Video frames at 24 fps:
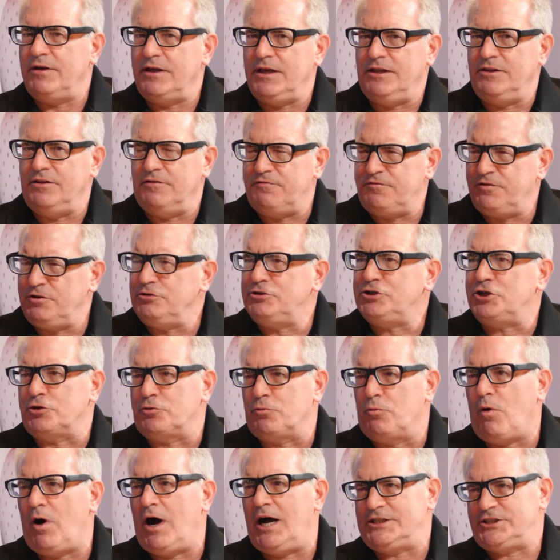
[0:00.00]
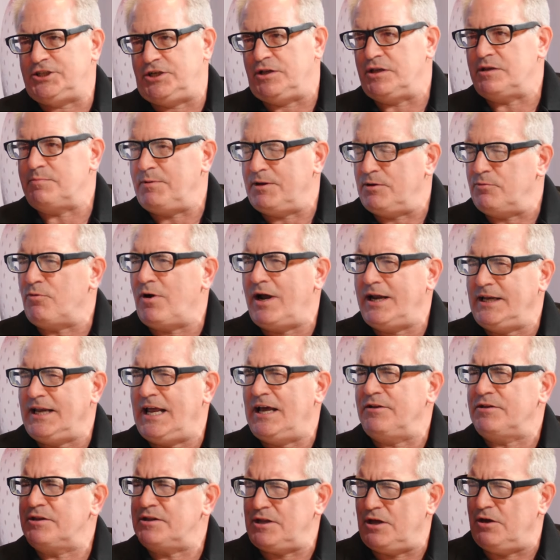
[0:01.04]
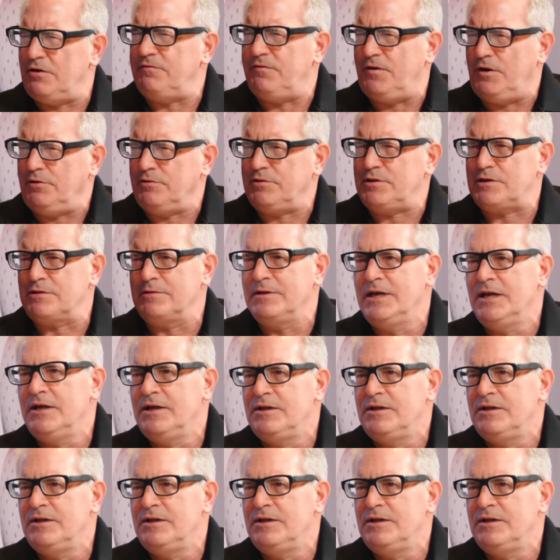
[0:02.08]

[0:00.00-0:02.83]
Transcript: in the future watches, but right now cell phones.